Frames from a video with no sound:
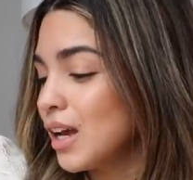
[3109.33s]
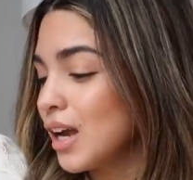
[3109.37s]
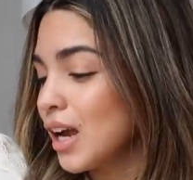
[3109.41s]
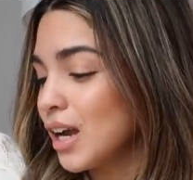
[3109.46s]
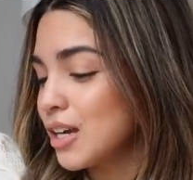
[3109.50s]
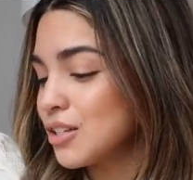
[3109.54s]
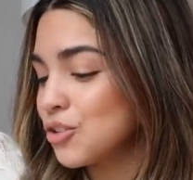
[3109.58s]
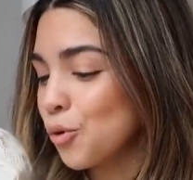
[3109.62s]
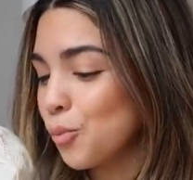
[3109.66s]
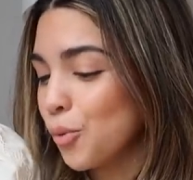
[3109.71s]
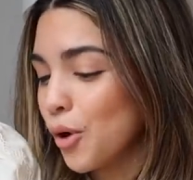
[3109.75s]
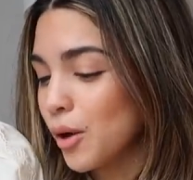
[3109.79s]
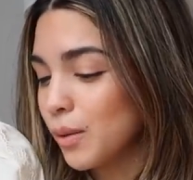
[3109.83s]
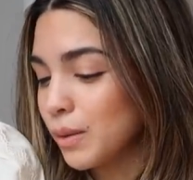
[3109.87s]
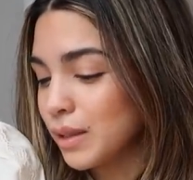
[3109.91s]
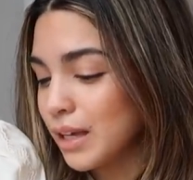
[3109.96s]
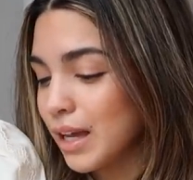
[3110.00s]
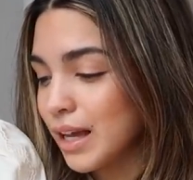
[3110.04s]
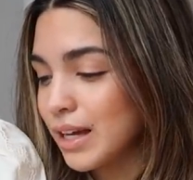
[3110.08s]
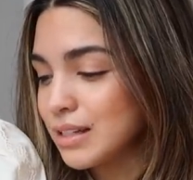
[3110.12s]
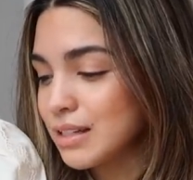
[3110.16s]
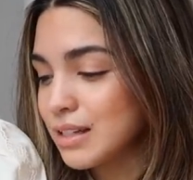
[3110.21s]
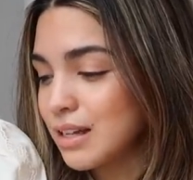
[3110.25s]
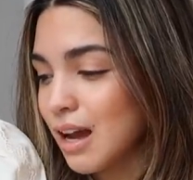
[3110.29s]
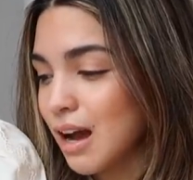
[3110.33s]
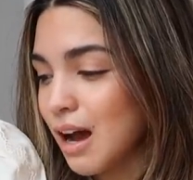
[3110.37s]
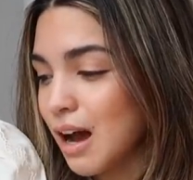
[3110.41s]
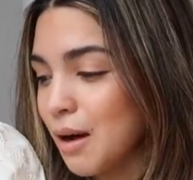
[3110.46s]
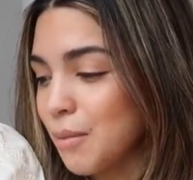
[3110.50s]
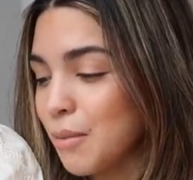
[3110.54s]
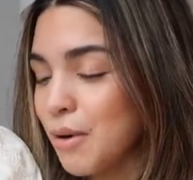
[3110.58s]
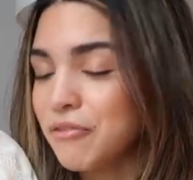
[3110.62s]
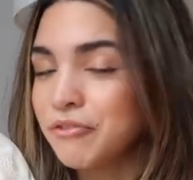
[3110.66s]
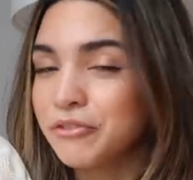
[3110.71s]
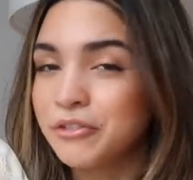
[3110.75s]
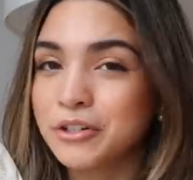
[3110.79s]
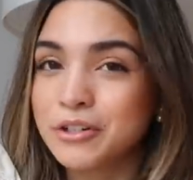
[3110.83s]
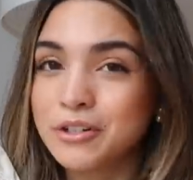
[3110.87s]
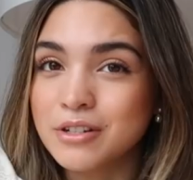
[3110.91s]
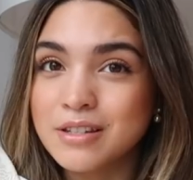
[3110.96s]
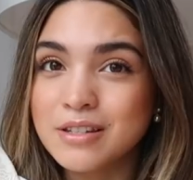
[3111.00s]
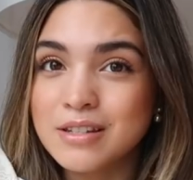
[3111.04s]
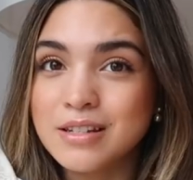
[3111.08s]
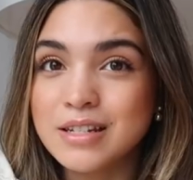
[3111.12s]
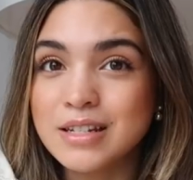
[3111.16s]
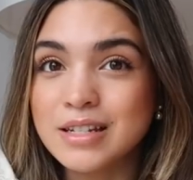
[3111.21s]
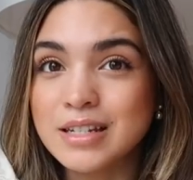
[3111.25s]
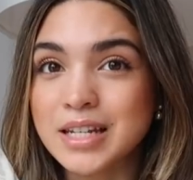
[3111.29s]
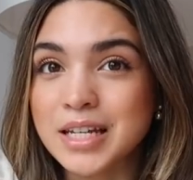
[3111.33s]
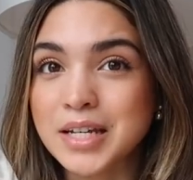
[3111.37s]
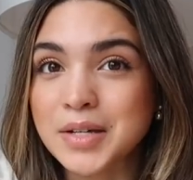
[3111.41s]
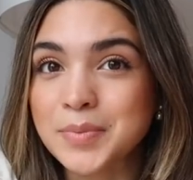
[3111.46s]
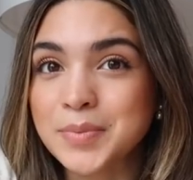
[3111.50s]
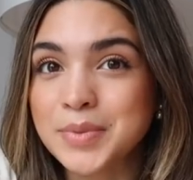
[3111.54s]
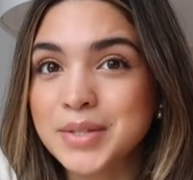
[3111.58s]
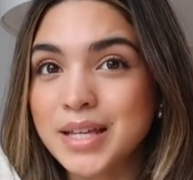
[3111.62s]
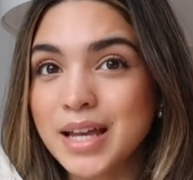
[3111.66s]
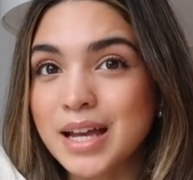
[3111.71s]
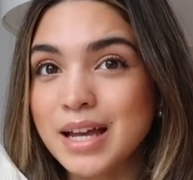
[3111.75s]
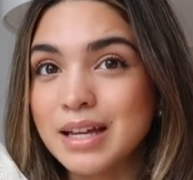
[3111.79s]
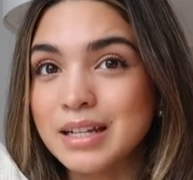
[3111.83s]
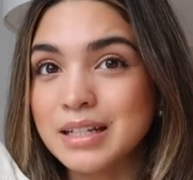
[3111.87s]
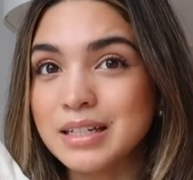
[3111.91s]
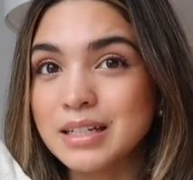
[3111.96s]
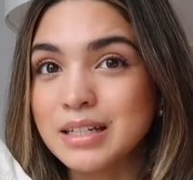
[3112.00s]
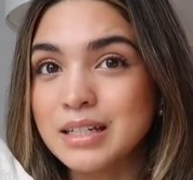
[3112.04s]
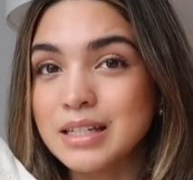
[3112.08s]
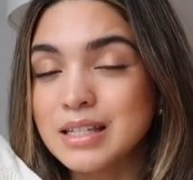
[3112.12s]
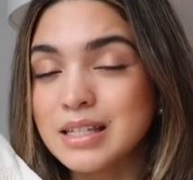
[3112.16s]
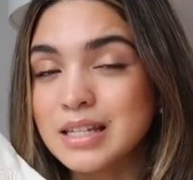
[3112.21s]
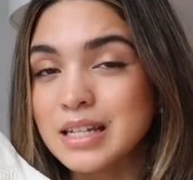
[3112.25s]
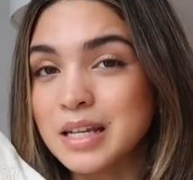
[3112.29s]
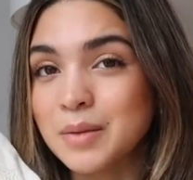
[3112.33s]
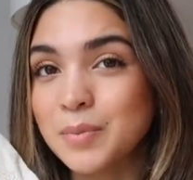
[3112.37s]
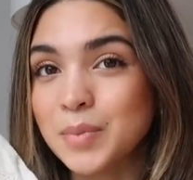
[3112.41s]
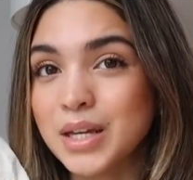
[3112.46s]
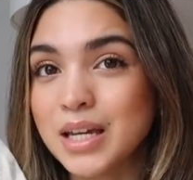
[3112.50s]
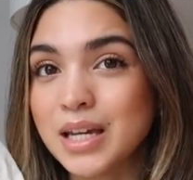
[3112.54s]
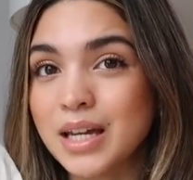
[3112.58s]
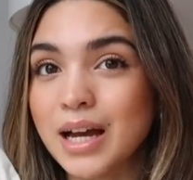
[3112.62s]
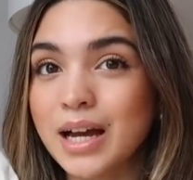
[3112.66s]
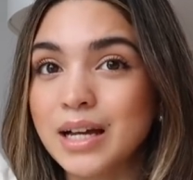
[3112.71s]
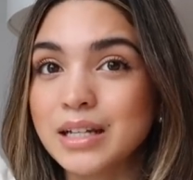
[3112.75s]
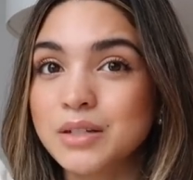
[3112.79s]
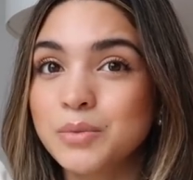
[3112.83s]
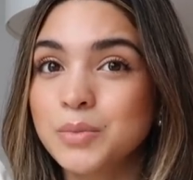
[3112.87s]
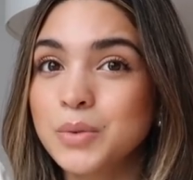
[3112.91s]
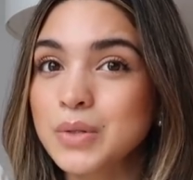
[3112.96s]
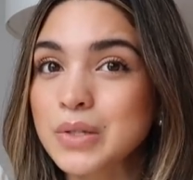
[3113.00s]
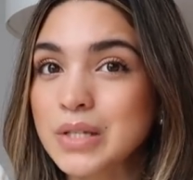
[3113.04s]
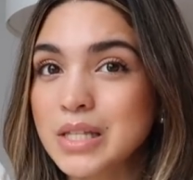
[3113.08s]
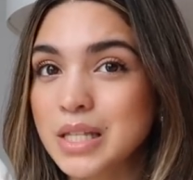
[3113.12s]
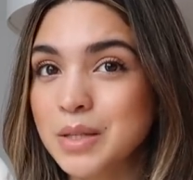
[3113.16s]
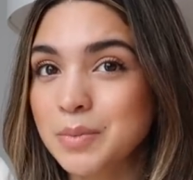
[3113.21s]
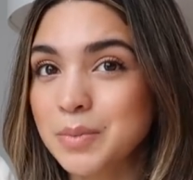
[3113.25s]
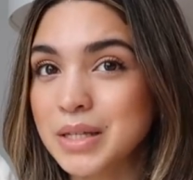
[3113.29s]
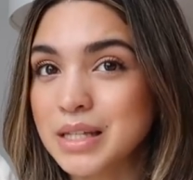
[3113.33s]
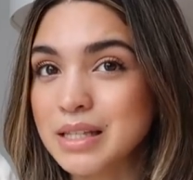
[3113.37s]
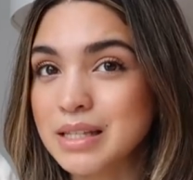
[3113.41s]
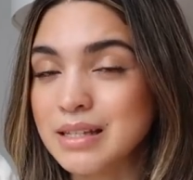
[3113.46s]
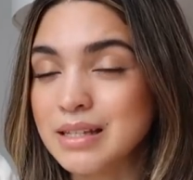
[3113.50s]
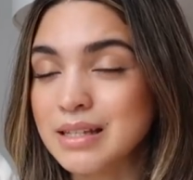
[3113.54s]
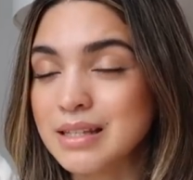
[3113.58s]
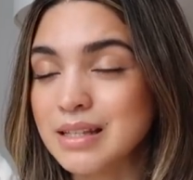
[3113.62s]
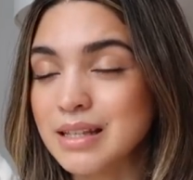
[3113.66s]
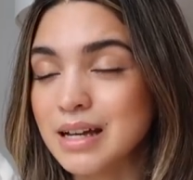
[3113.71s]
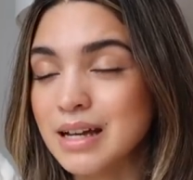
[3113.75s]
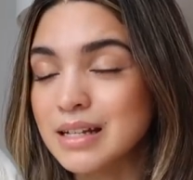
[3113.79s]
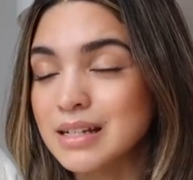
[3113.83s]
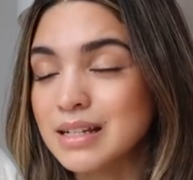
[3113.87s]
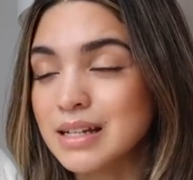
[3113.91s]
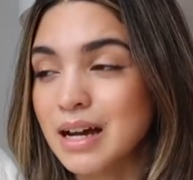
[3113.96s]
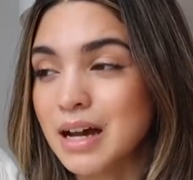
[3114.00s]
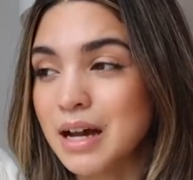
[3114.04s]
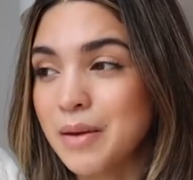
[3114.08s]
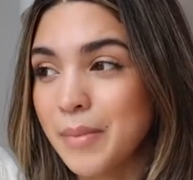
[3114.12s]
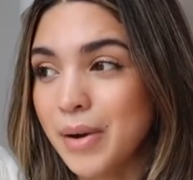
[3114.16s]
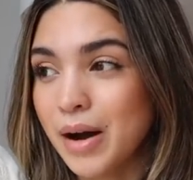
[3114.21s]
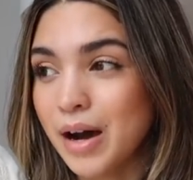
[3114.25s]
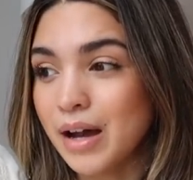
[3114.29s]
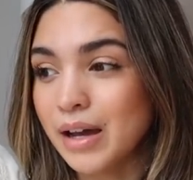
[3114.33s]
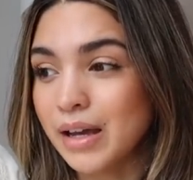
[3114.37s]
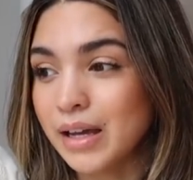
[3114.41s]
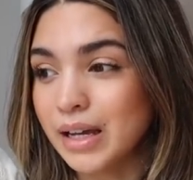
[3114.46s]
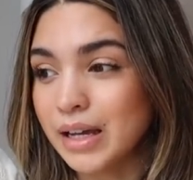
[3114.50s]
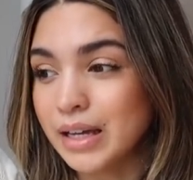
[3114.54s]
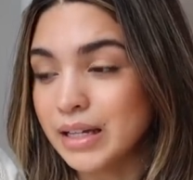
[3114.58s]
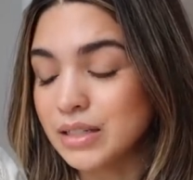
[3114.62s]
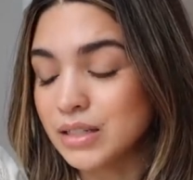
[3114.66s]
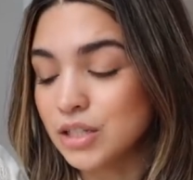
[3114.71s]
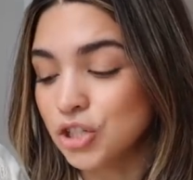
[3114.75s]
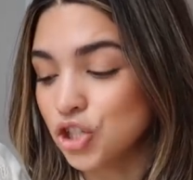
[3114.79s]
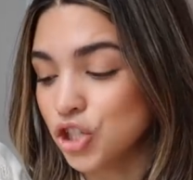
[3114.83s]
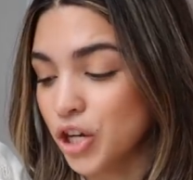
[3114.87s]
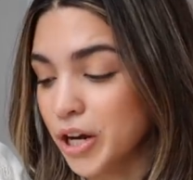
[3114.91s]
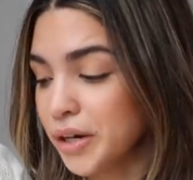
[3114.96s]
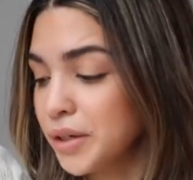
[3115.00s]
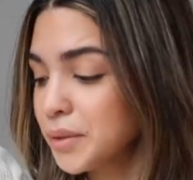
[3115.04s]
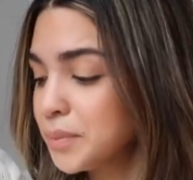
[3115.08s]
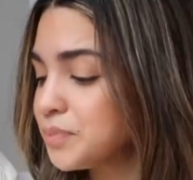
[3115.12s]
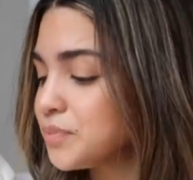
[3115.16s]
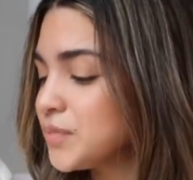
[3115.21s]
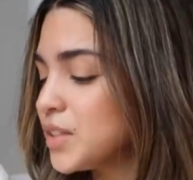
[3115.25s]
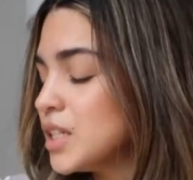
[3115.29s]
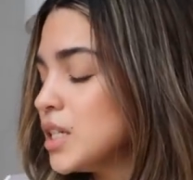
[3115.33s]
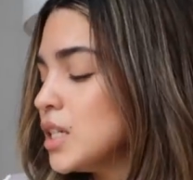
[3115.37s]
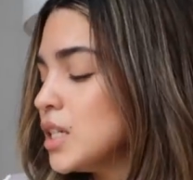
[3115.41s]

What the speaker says: because you'll probably get a first dibs and a sneak peek at most of the pieces that I buy and share.